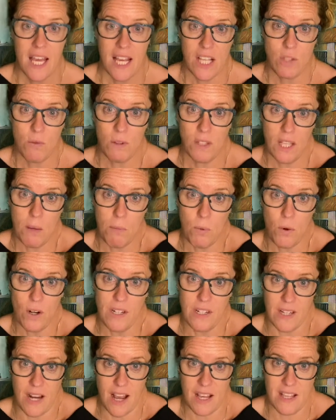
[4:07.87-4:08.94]
It's really
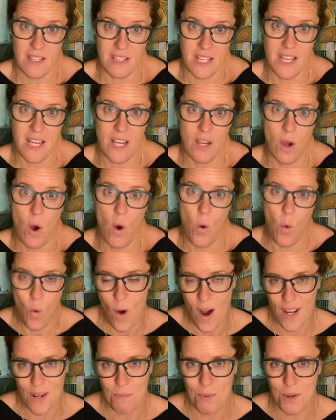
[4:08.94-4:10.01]
important. I see
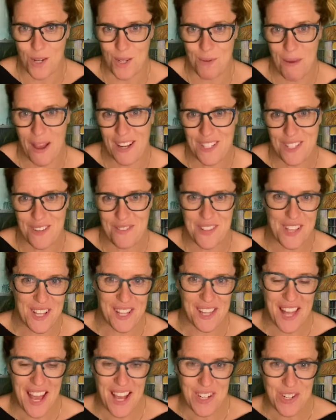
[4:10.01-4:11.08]
one perspective in the
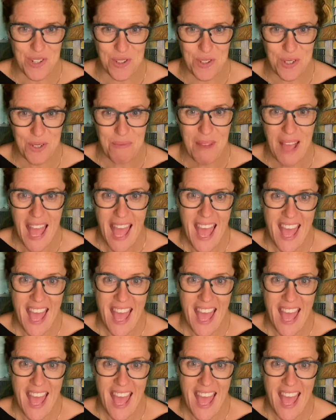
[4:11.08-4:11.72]
classroom,